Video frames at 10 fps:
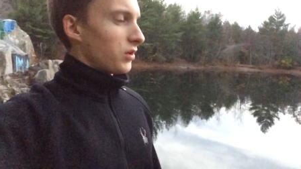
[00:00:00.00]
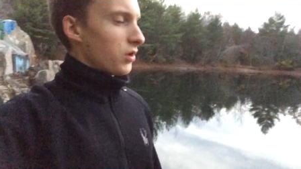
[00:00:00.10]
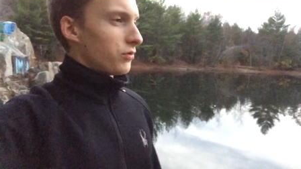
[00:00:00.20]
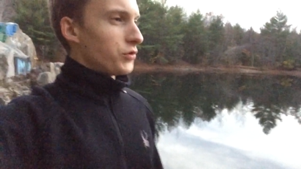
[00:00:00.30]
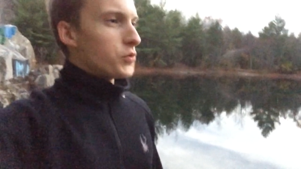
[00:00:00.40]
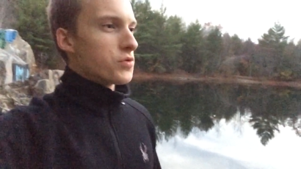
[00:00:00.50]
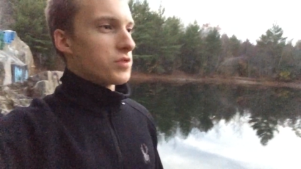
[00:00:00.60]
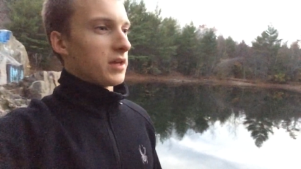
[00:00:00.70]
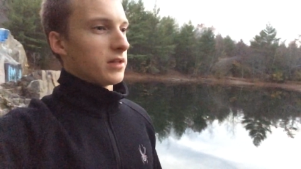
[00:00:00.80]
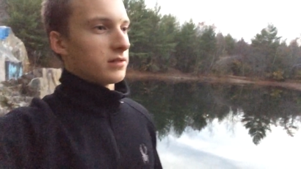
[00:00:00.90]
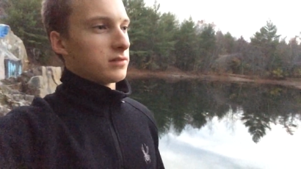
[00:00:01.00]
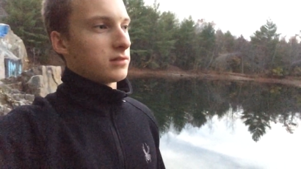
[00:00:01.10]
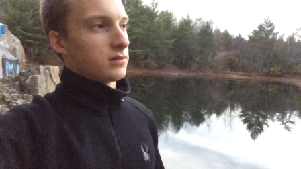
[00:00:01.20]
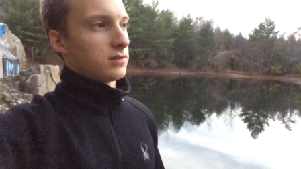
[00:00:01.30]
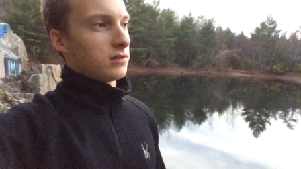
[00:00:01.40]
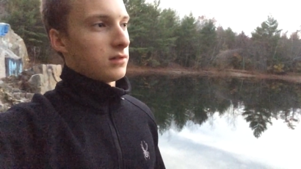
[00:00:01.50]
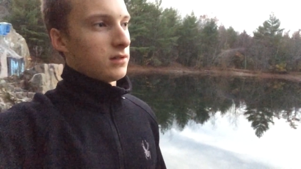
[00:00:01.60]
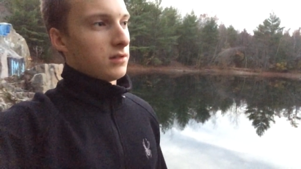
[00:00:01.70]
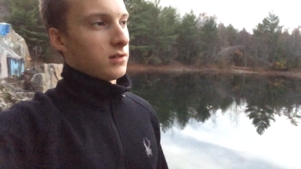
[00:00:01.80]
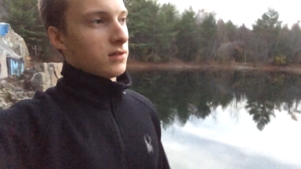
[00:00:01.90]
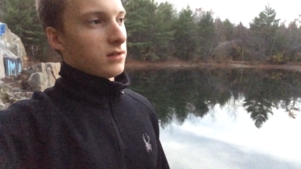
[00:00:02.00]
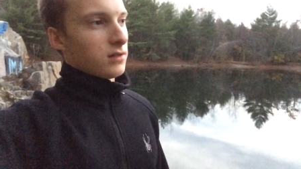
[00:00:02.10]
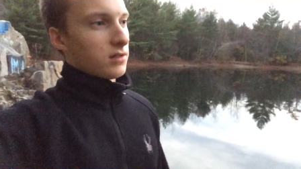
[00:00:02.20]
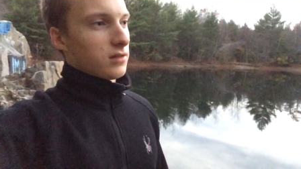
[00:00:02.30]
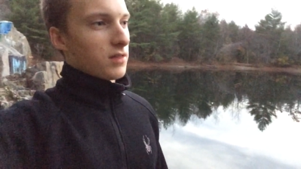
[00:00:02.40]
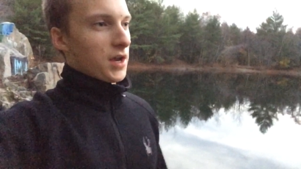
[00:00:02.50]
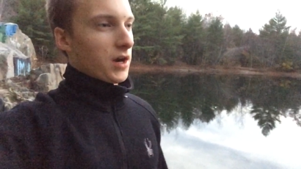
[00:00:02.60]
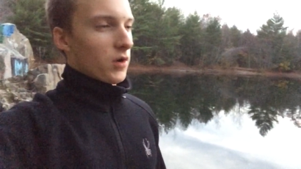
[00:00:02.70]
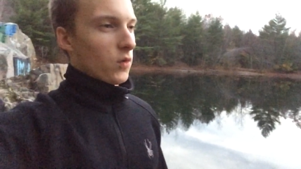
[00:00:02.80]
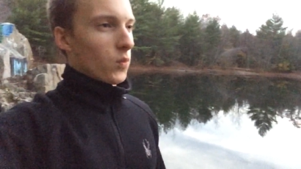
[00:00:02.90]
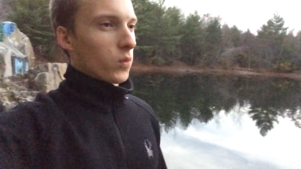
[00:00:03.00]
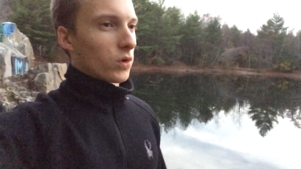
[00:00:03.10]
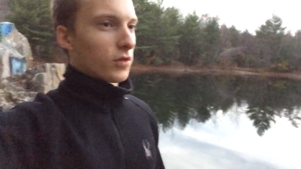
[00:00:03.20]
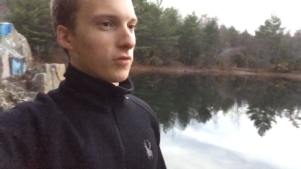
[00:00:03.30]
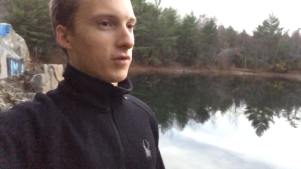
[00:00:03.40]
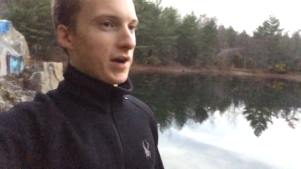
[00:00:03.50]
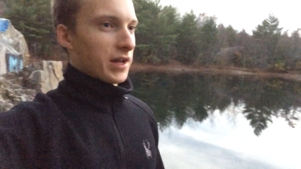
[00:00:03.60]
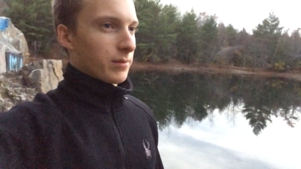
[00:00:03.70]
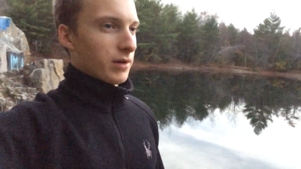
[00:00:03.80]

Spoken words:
You know, do things that are worth writing